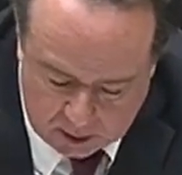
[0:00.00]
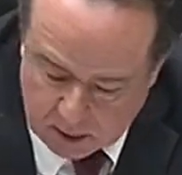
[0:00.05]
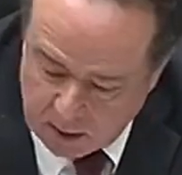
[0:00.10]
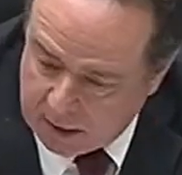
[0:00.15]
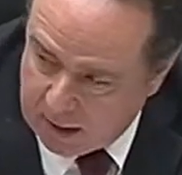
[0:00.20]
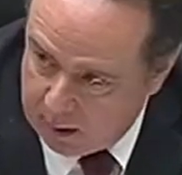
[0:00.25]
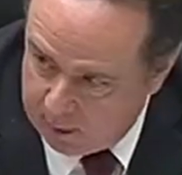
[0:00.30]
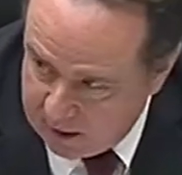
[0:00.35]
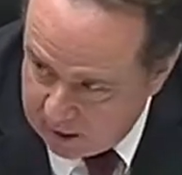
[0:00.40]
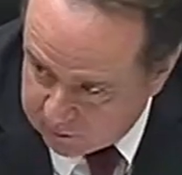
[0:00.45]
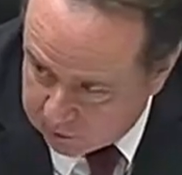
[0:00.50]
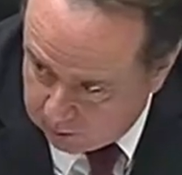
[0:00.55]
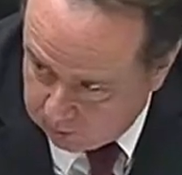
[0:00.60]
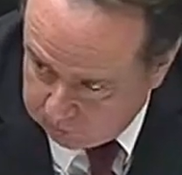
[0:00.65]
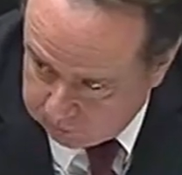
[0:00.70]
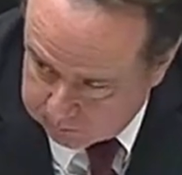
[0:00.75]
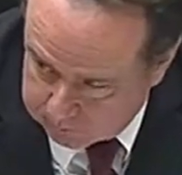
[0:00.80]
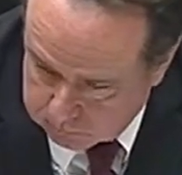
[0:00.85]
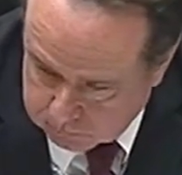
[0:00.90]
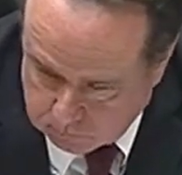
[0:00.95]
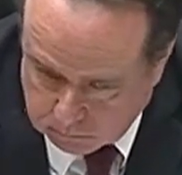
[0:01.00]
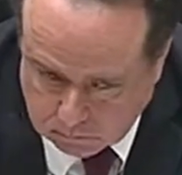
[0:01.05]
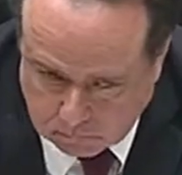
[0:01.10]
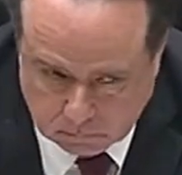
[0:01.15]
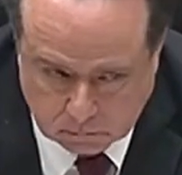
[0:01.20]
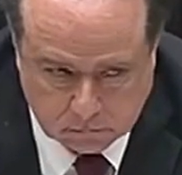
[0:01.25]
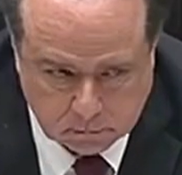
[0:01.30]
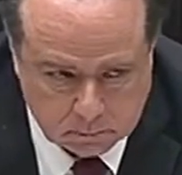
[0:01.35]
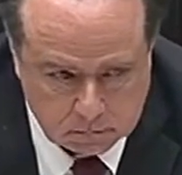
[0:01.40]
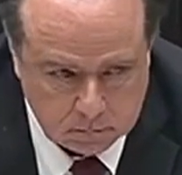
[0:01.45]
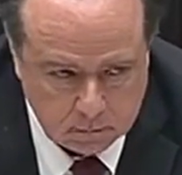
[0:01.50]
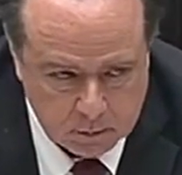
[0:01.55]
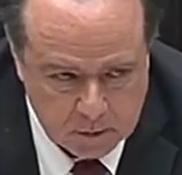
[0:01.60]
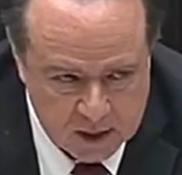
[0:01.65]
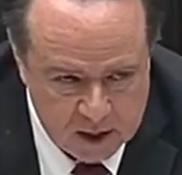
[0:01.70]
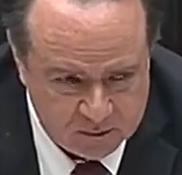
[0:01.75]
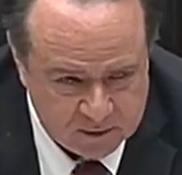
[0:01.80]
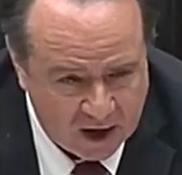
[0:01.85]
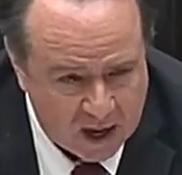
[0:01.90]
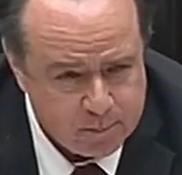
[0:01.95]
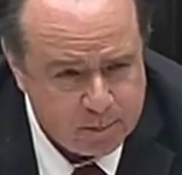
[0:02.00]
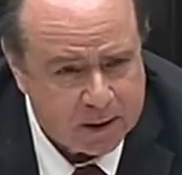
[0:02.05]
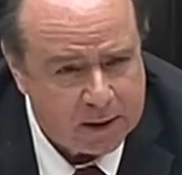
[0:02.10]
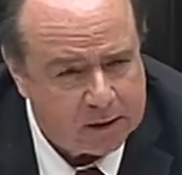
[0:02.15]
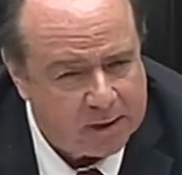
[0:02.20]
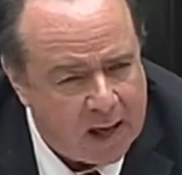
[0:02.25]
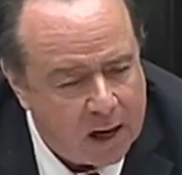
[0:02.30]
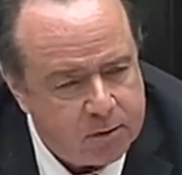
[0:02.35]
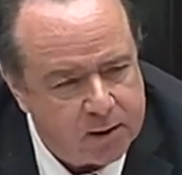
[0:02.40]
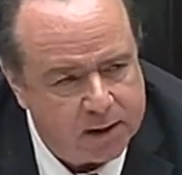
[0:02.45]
However, if I'd been allowed